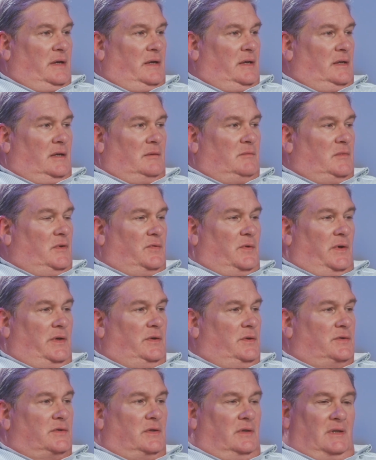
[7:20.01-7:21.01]
And I'm
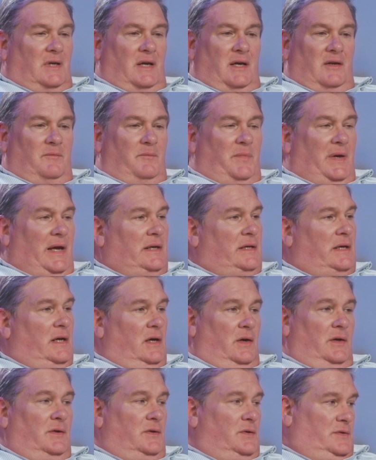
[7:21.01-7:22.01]
afraid there's a lot of bad
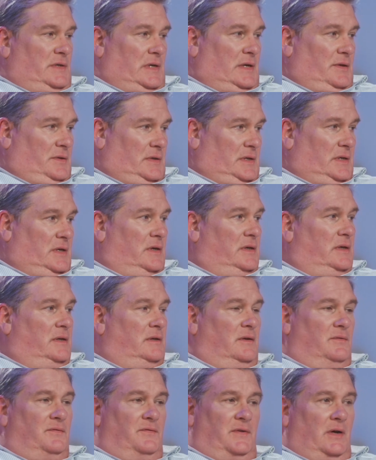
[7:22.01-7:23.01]
characters out there
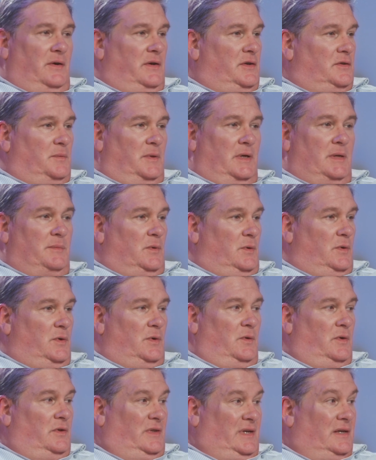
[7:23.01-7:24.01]
and nefarious people
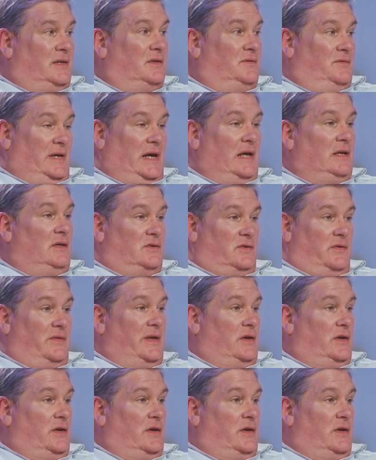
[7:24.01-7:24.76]
who take advantage